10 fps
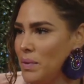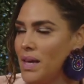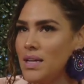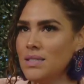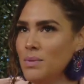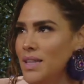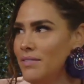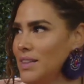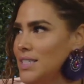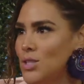because we
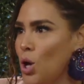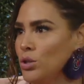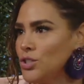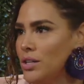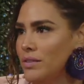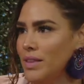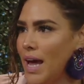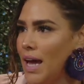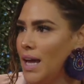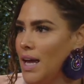live in this culture of
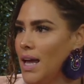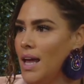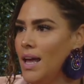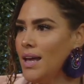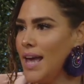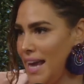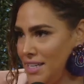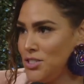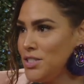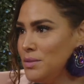like,
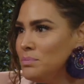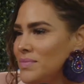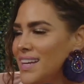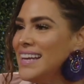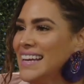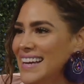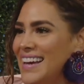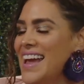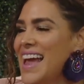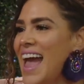ageism mm-hmm,
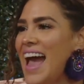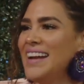mm-hmm.